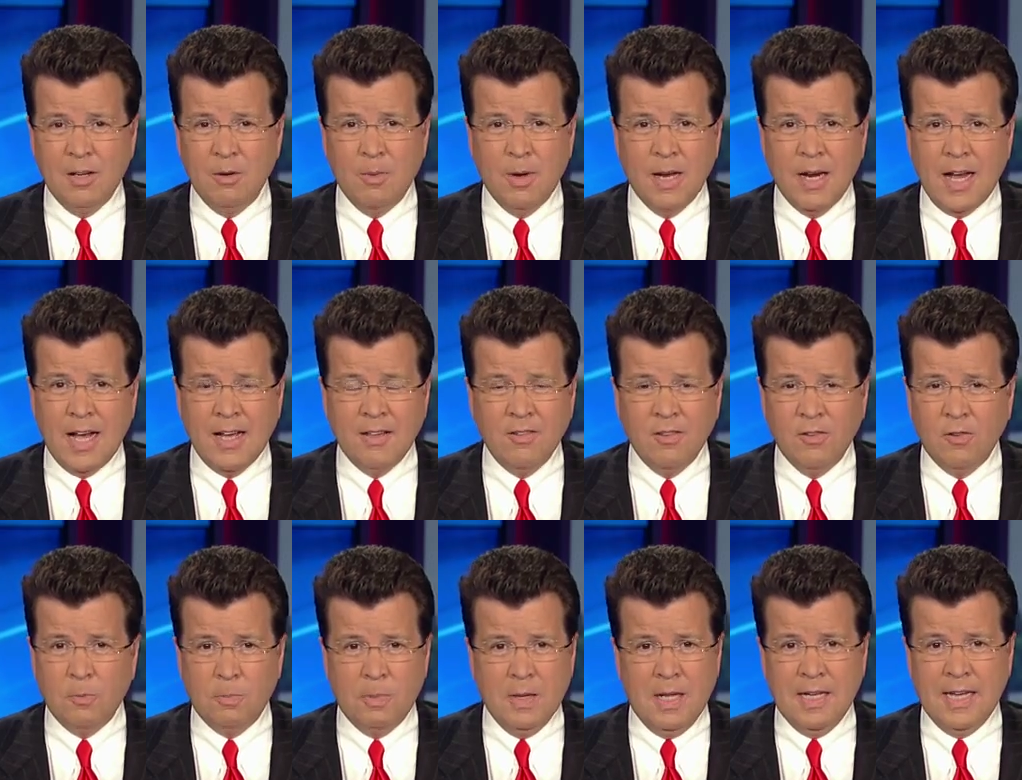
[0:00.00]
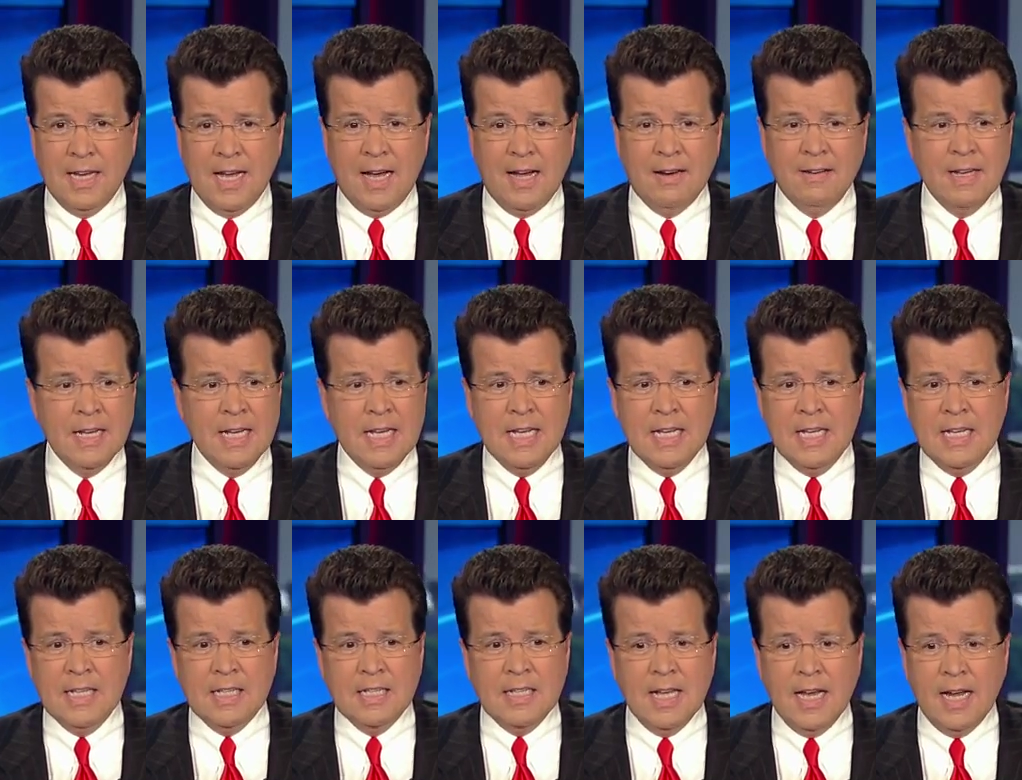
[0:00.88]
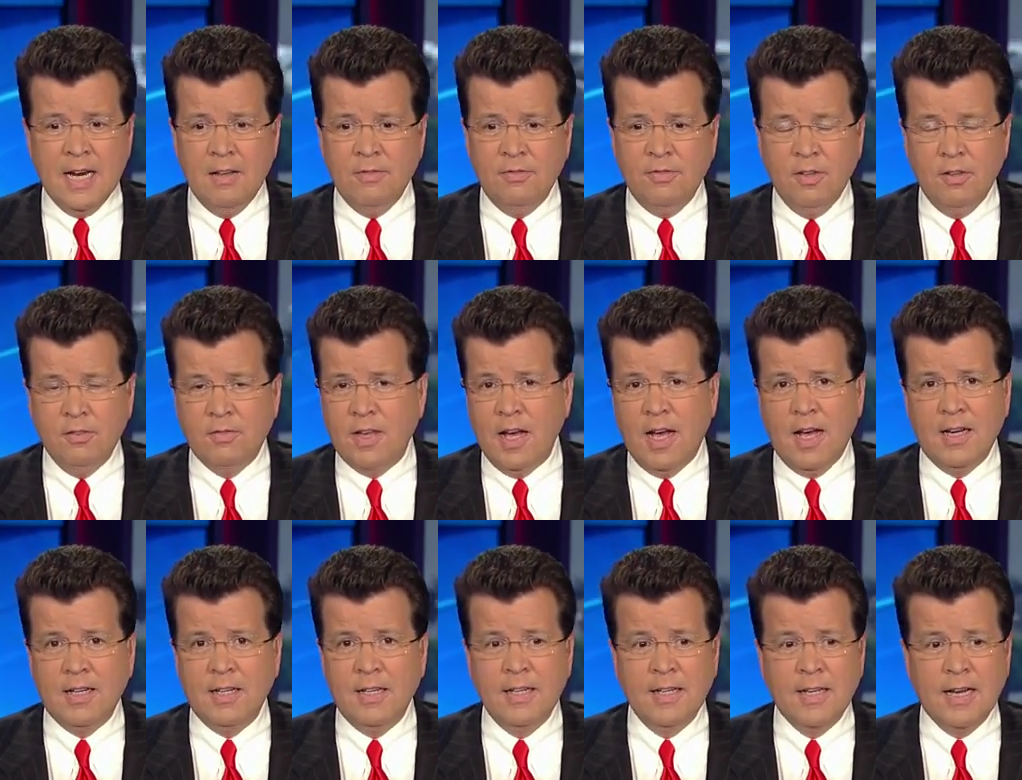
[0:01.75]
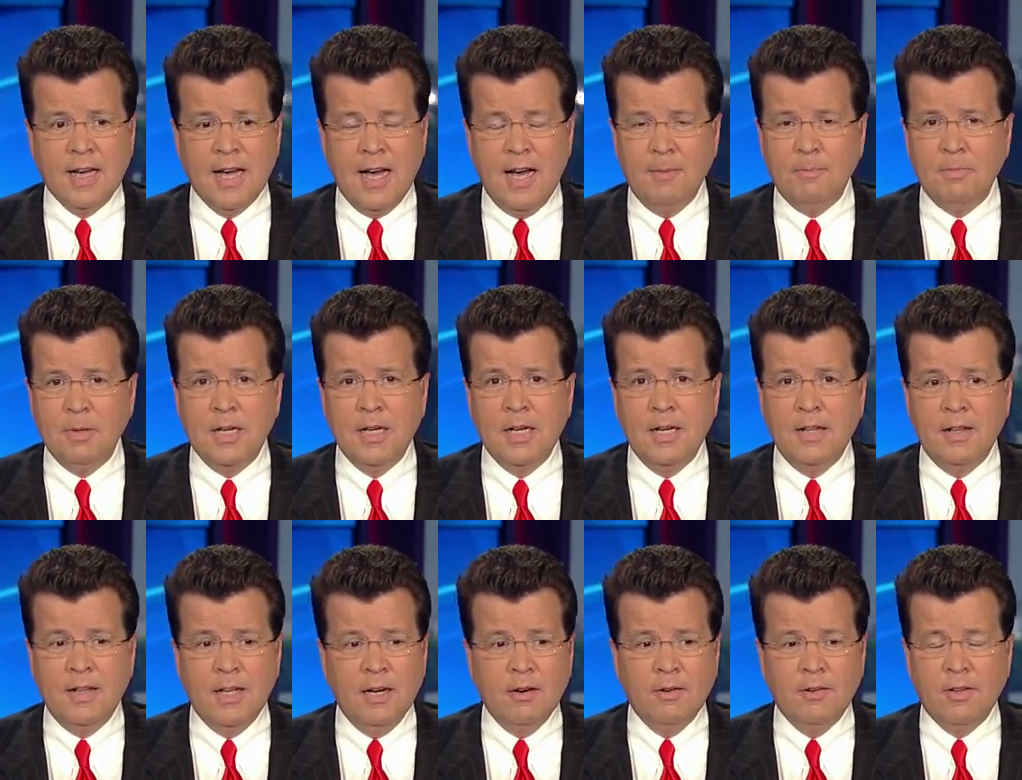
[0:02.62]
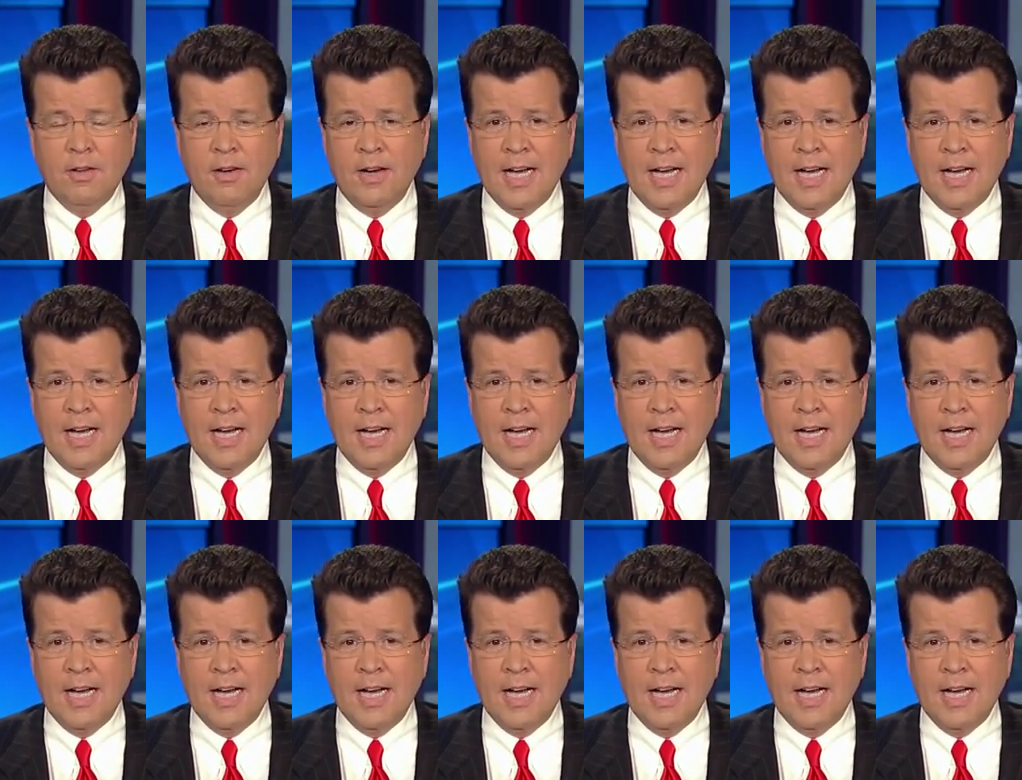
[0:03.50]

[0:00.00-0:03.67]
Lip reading: what I just spelled out, that if you've got an incompetent in there or